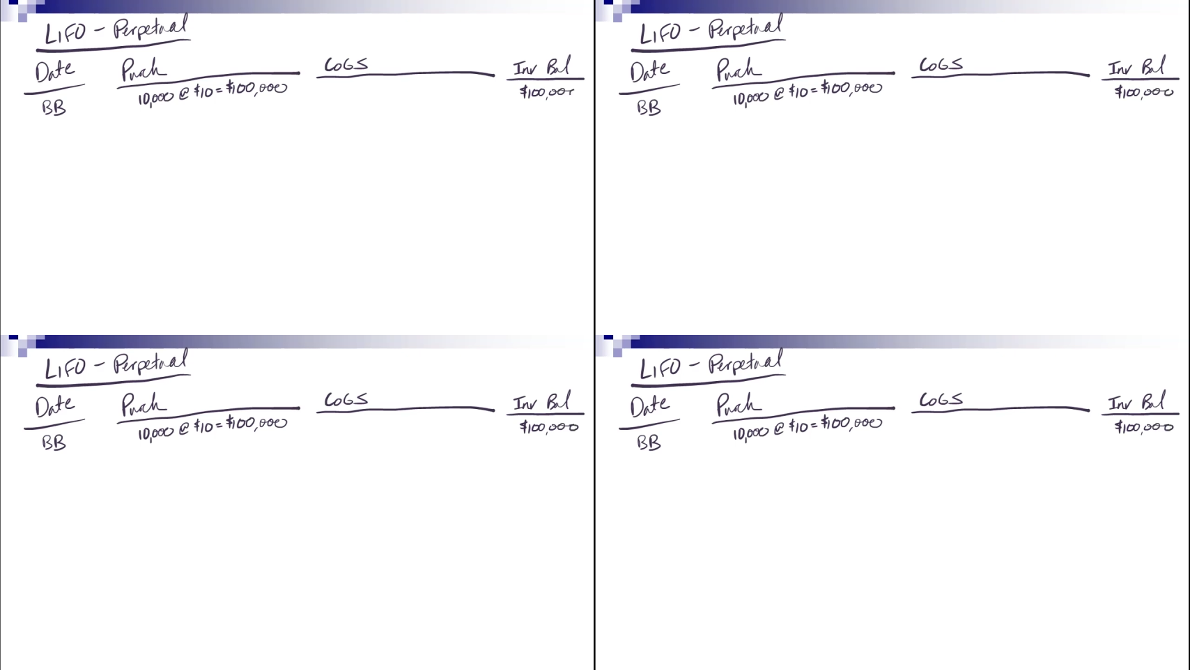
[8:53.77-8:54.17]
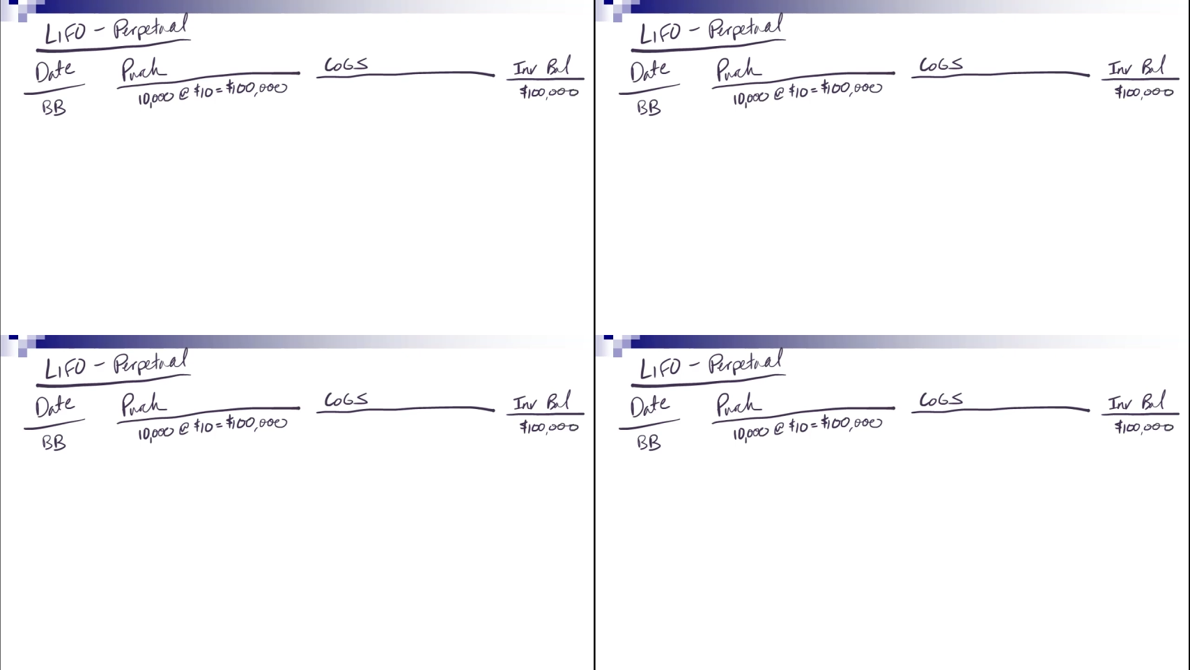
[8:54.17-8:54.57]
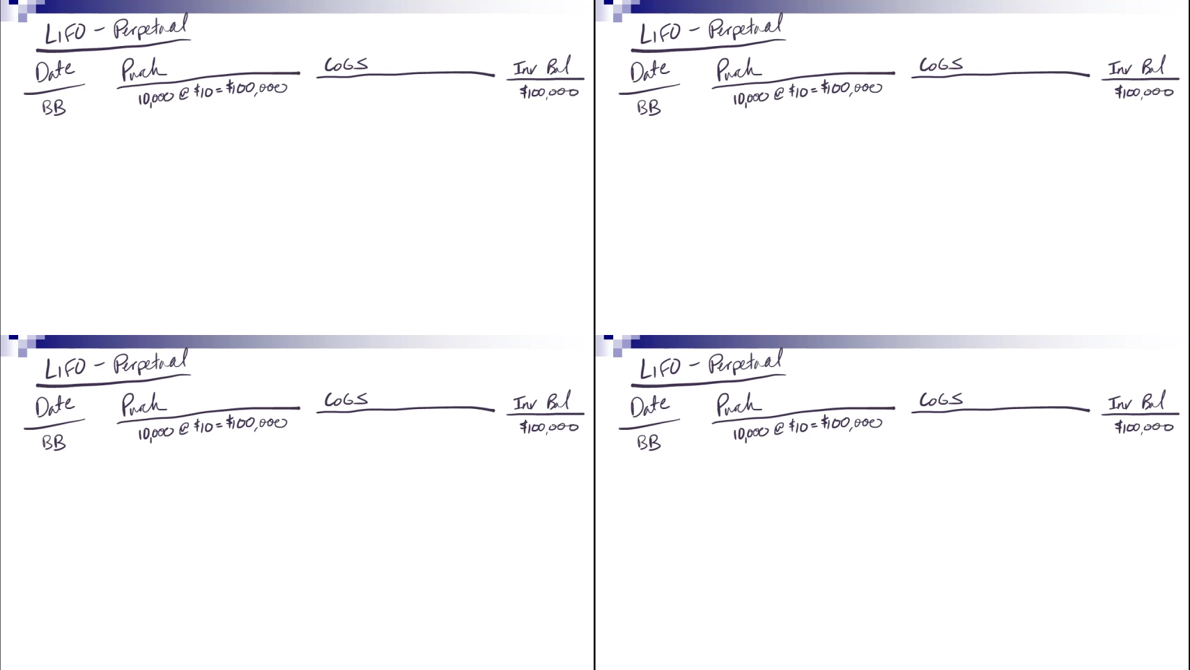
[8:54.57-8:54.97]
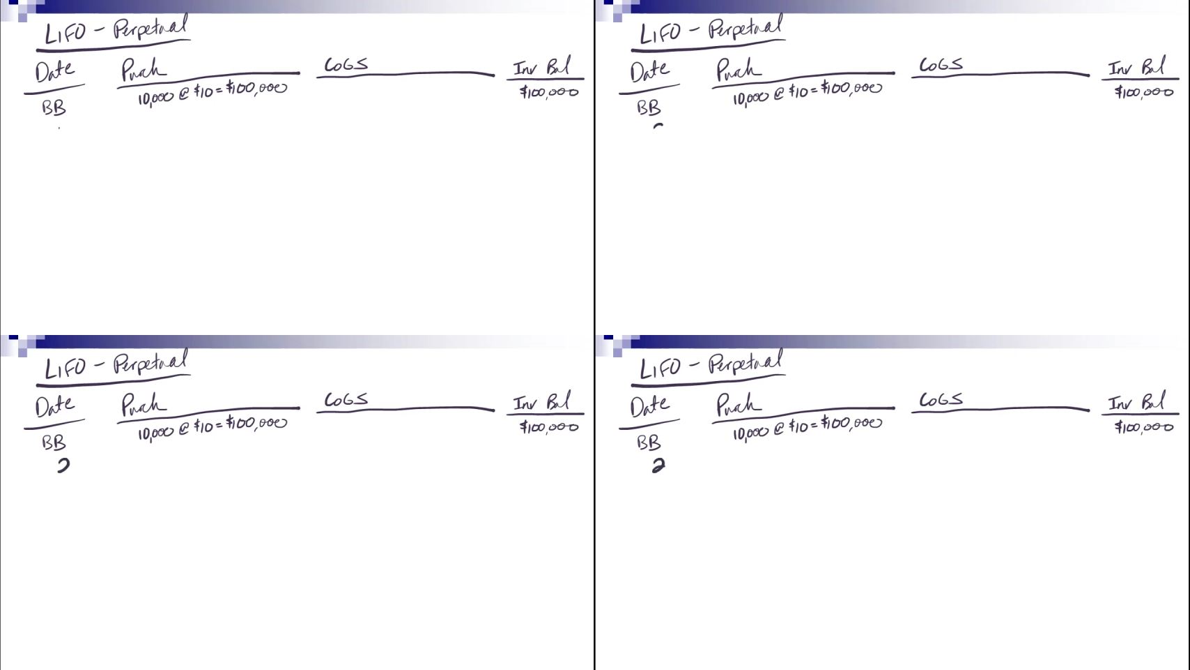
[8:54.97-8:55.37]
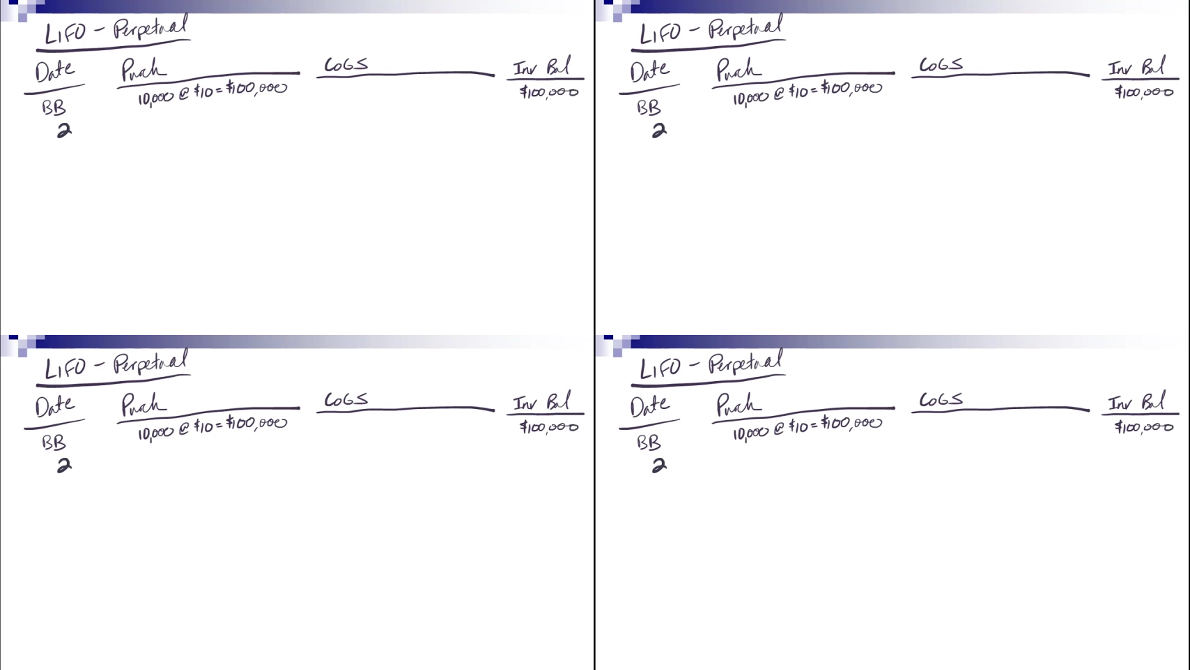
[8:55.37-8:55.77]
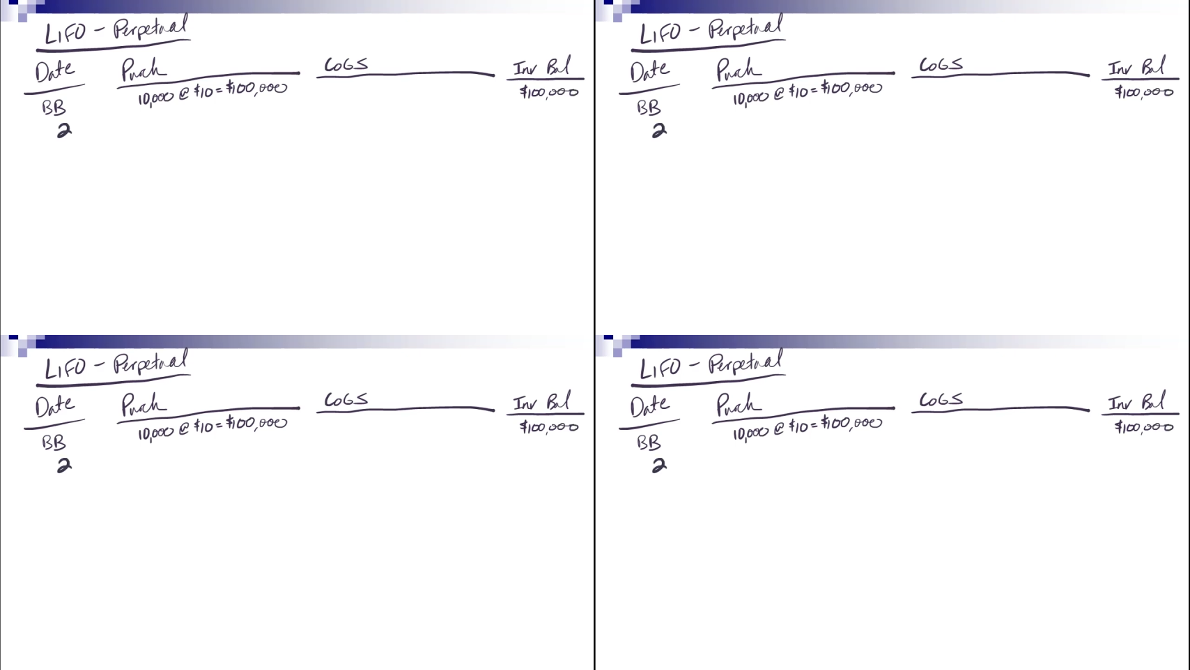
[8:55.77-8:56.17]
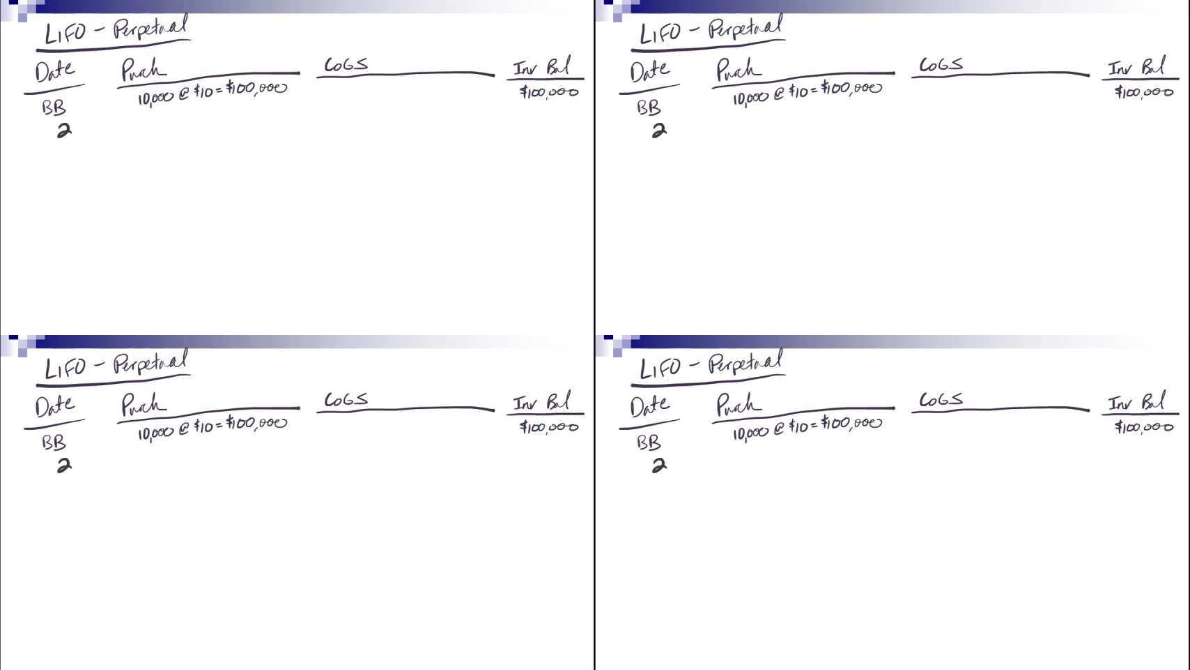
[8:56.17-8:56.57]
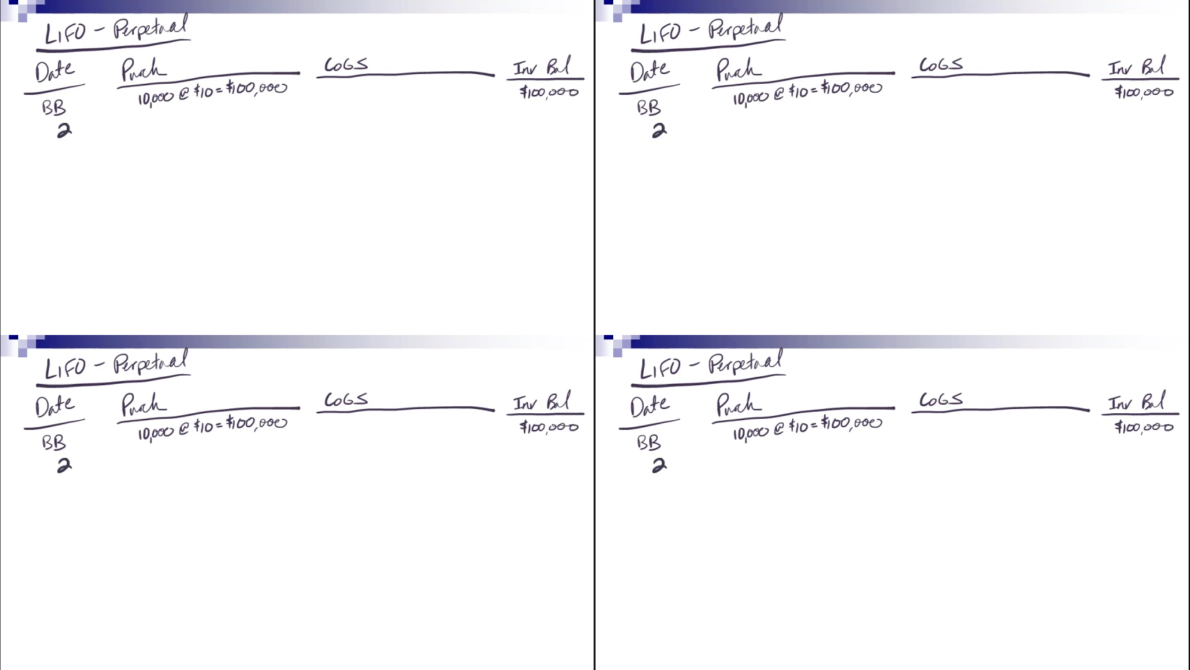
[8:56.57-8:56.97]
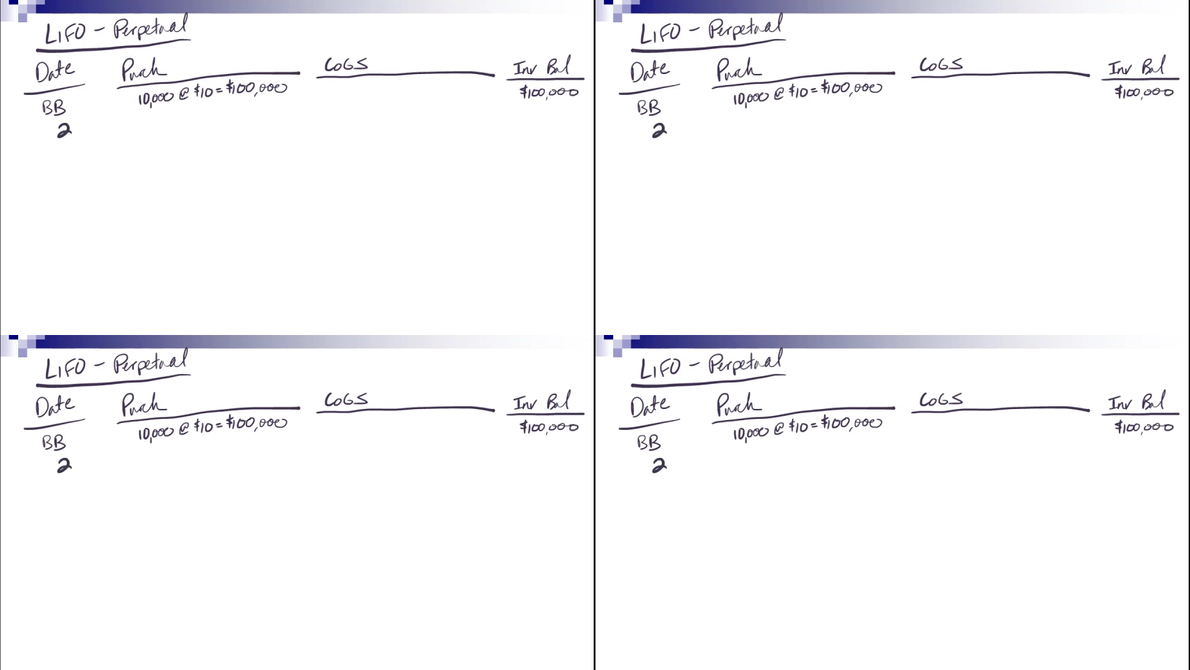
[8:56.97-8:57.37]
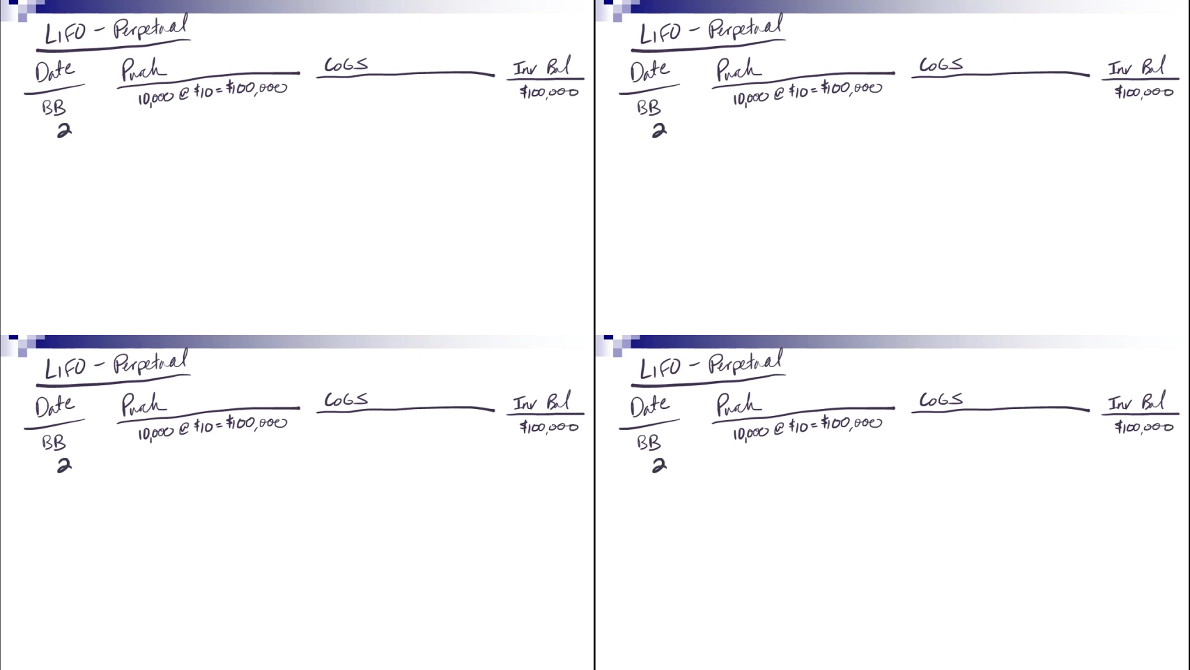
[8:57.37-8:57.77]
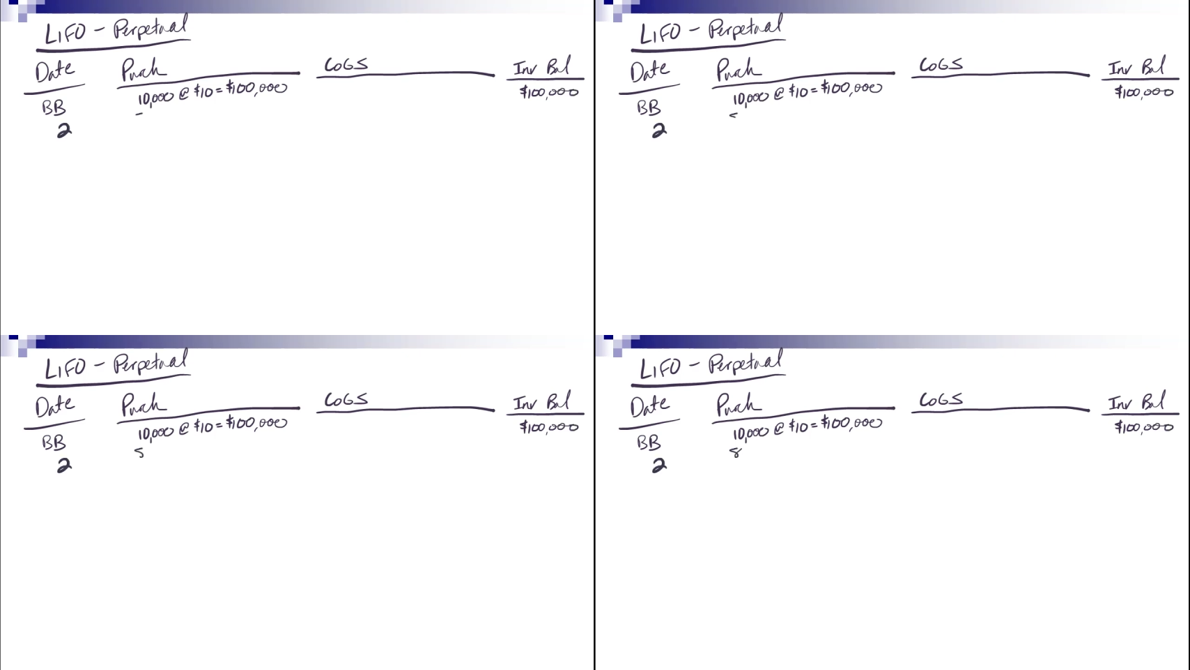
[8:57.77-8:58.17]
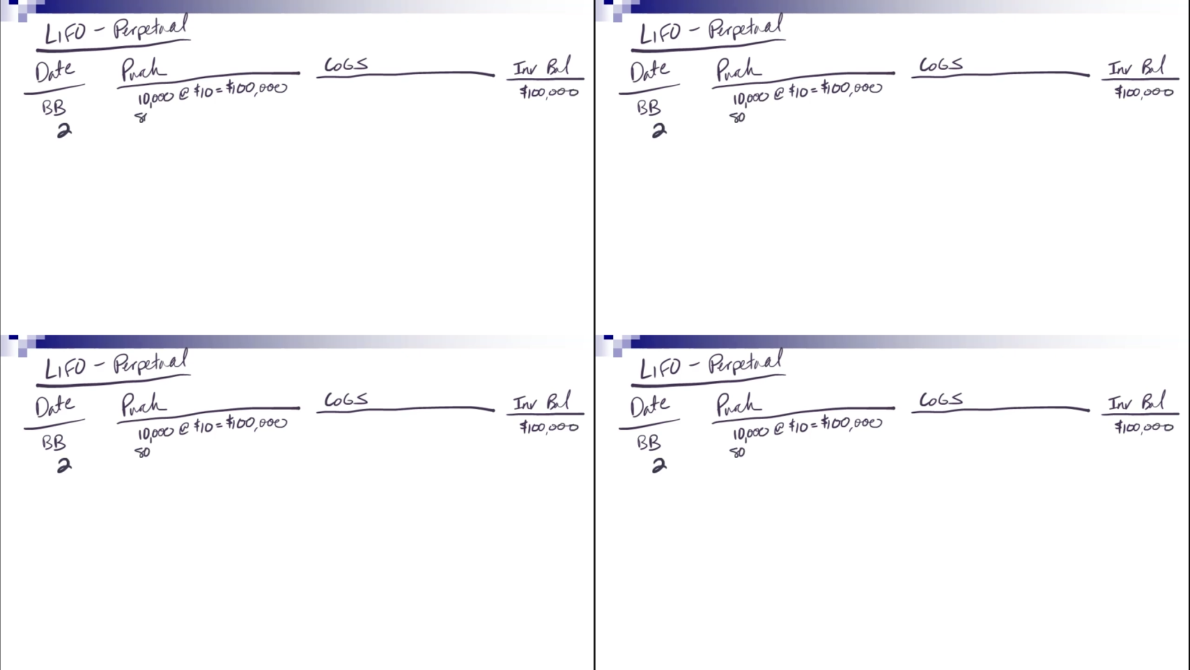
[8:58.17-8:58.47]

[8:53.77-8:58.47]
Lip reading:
(no speaker visible)